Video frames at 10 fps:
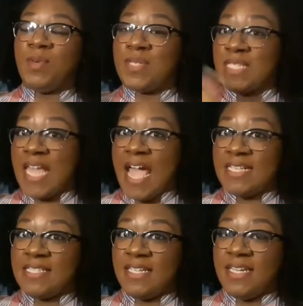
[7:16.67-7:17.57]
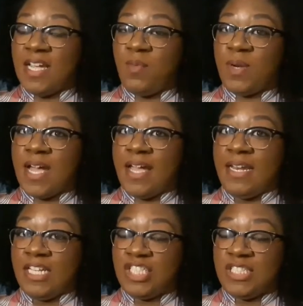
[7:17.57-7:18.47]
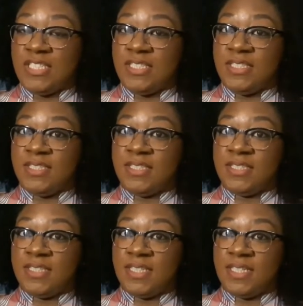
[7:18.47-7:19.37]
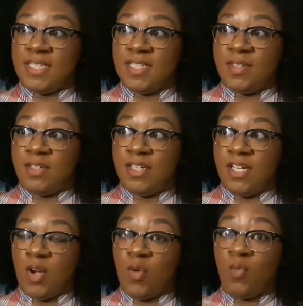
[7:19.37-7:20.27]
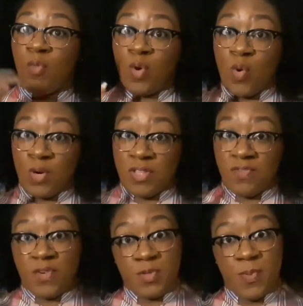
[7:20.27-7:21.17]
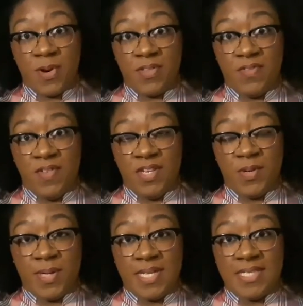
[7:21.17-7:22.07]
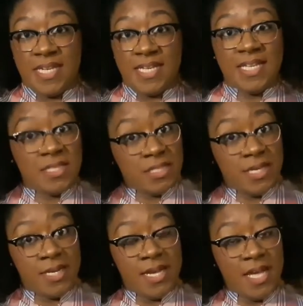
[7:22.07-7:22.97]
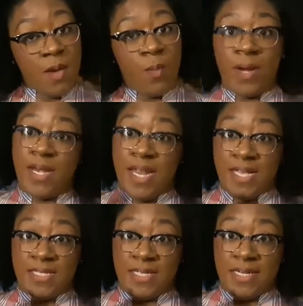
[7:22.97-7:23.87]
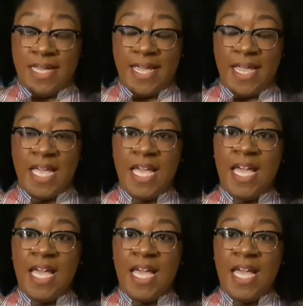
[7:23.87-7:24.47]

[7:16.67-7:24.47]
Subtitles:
It was last Sunday when I initially recorded the first part of this video, and I said it's Sunday, I'm wearing it next Sunday.